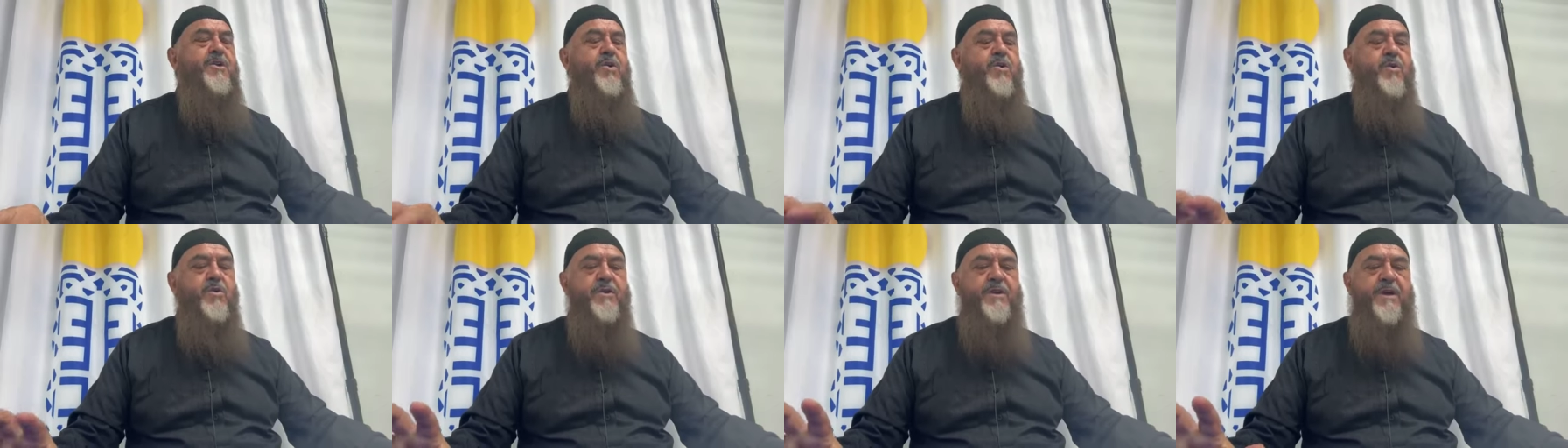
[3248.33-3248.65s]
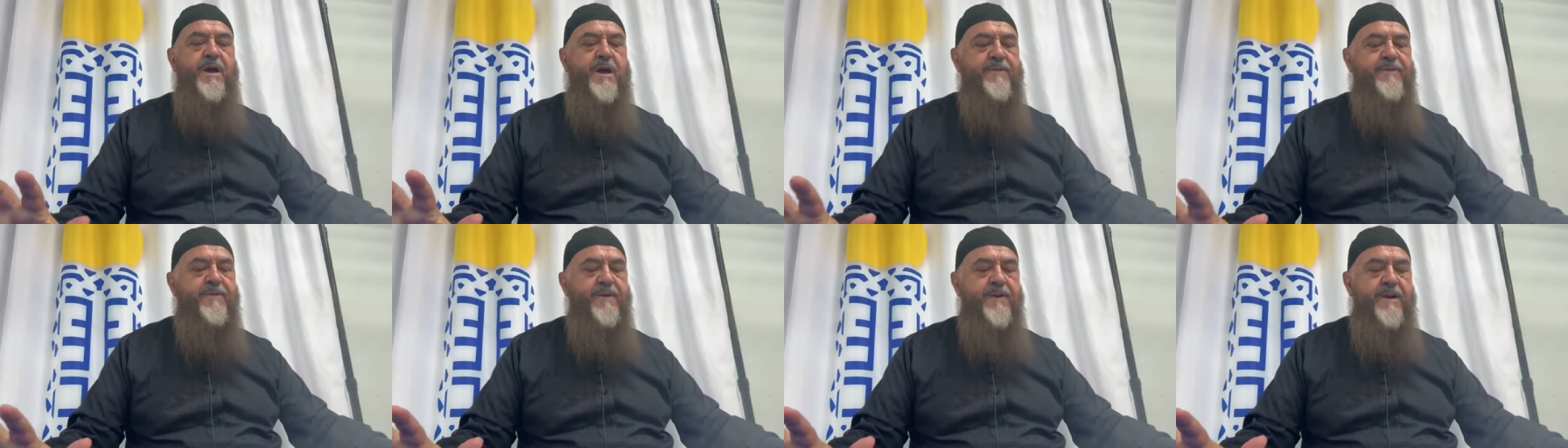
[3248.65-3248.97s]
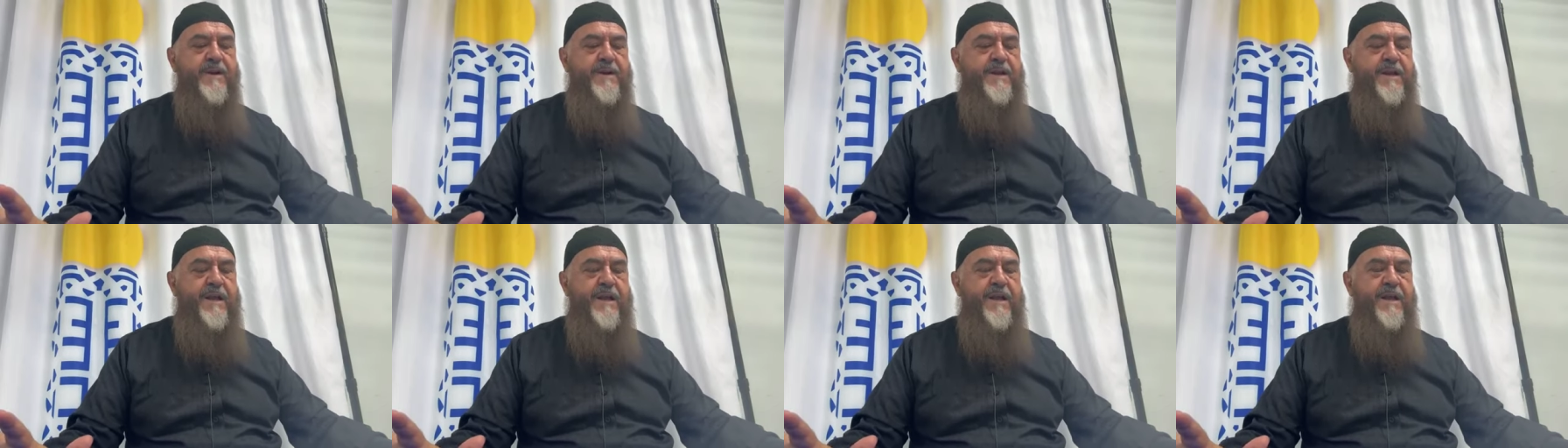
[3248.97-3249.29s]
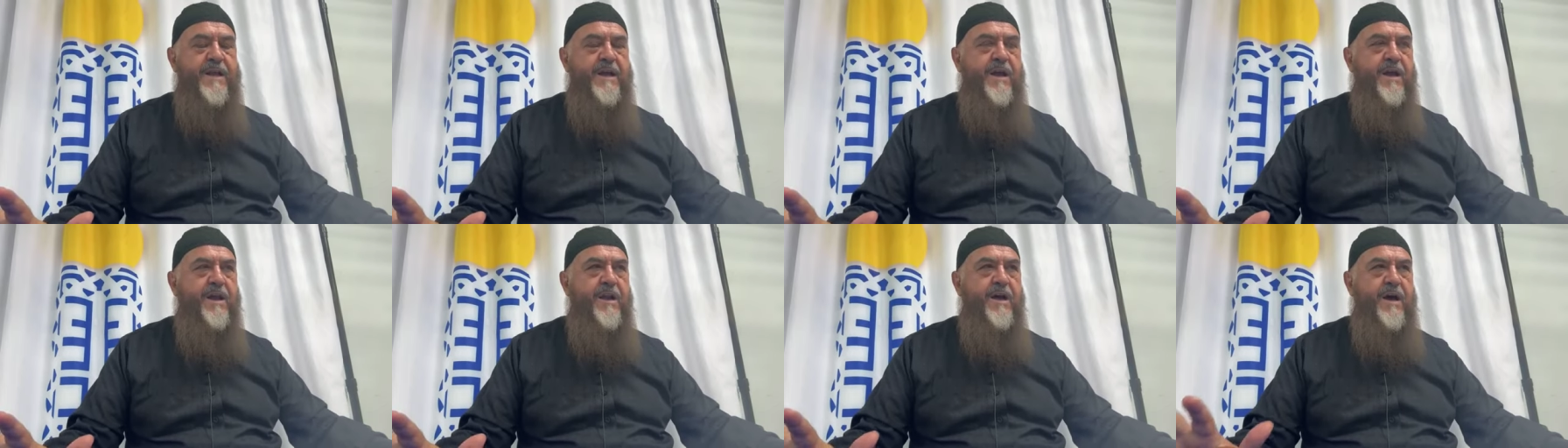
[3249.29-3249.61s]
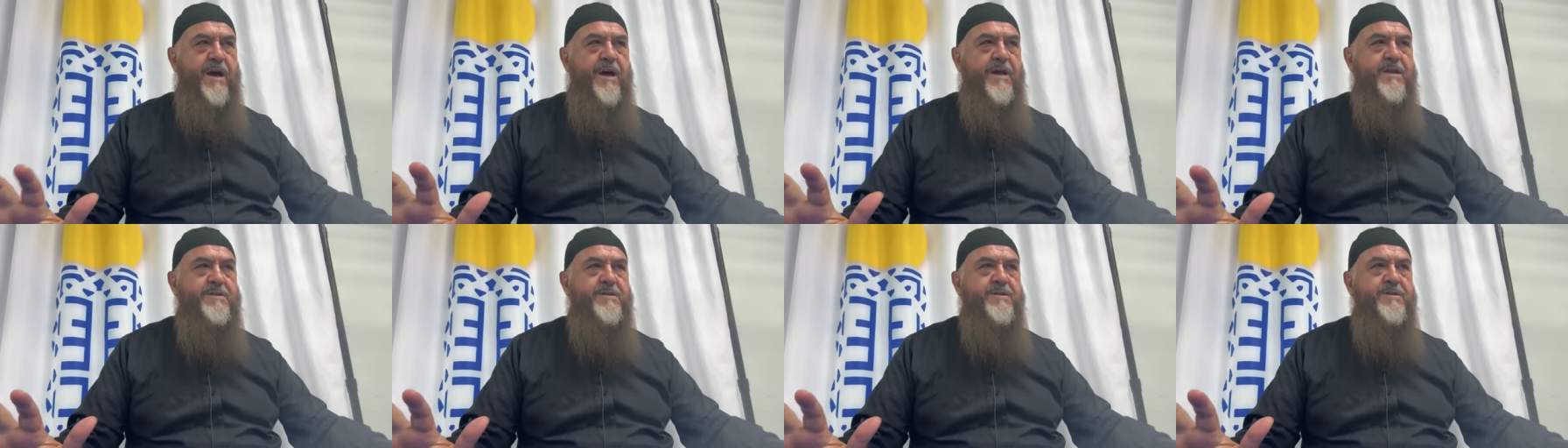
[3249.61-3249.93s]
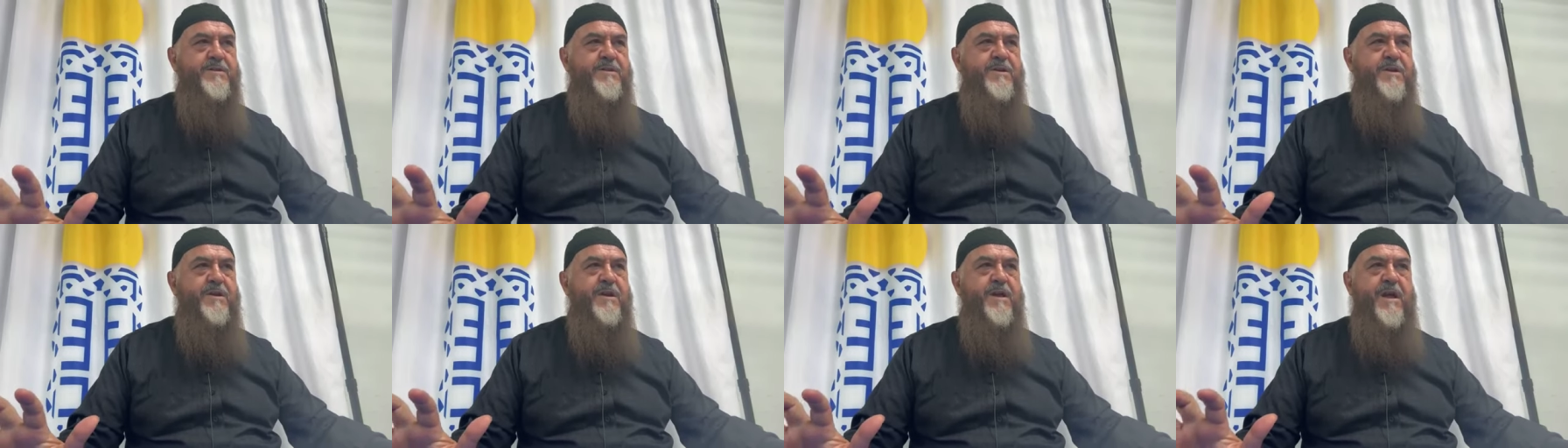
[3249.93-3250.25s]
you definitely
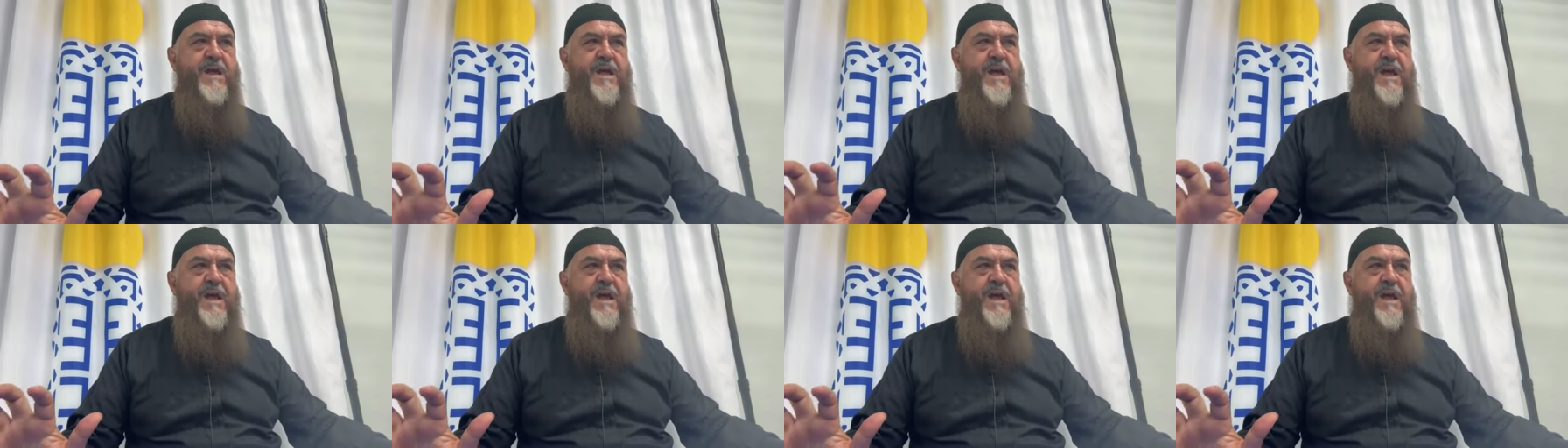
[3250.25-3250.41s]
cannot